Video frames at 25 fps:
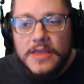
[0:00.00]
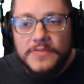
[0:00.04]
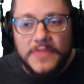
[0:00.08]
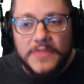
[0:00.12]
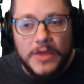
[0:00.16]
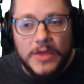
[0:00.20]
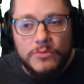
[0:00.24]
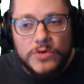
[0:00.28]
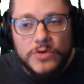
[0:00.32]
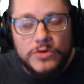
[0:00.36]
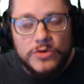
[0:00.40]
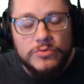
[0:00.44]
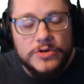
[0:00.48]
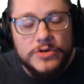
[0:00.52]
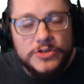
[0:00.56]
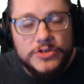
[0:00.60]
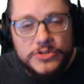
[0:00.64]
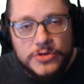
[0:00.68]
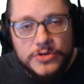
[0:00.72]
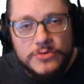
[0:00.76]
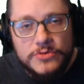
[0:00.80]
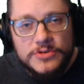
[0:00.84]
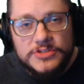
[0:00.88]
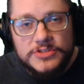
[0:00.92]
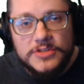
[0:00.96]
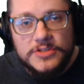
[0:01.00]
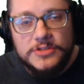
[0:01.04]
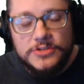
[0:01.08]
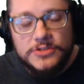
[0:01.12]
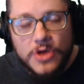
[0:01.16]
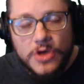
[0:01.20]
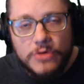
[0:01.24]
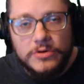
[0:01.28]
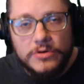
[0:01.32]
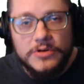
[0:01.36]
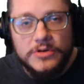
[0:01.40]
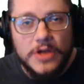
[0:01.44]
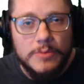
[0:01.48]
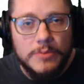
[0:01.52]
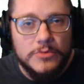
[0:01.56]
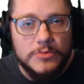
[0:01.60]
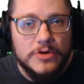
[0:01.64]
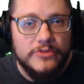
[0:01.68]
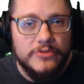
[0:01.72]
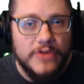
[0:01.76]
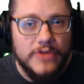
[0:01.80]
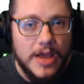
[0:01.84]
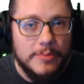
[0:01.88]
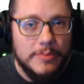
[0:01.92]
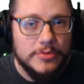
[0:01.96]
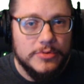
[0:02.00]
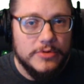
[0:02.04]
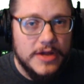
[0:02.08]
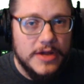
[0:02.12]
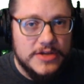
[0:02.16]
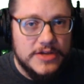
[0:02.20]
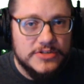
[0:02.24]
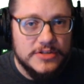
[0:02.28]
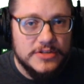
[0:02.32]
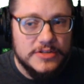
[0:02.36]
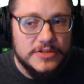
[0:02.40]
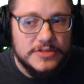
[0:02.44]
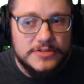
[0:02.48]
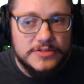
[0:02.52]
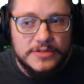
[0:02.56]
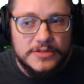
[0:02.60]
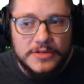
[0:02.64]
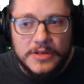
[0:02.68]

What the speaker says: that would reduce the total number of operations.